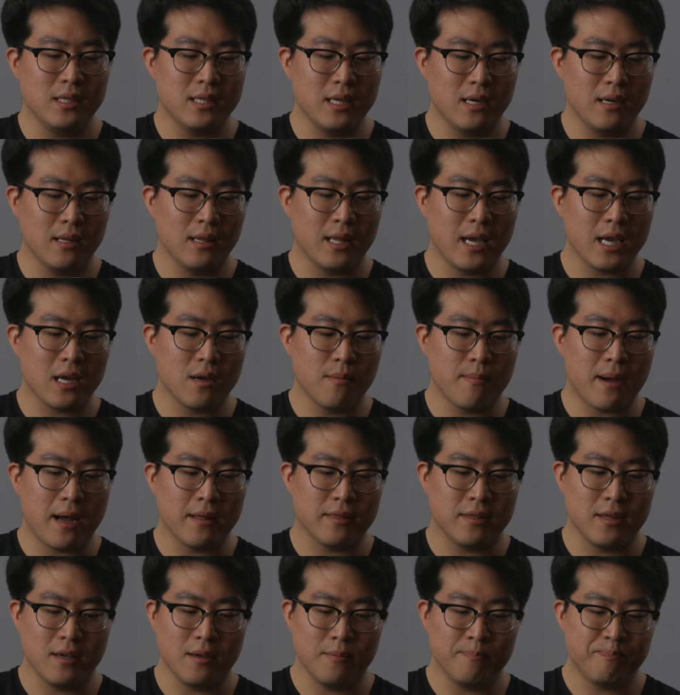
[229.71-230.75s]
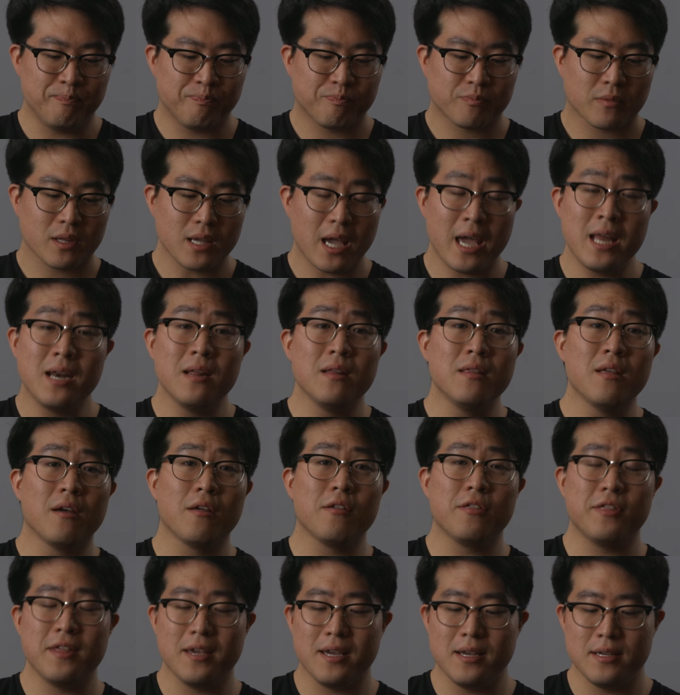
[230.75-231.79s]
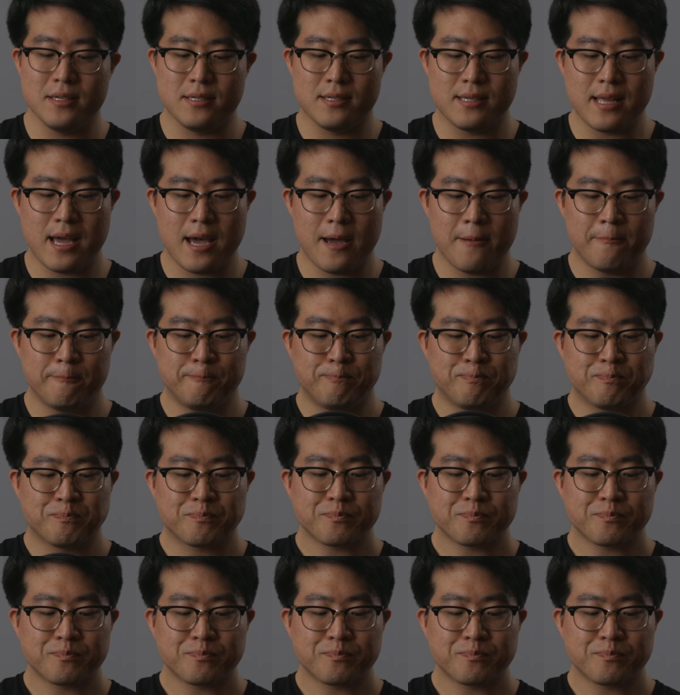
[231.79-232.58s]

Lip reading: didn't like about them. And another thing is that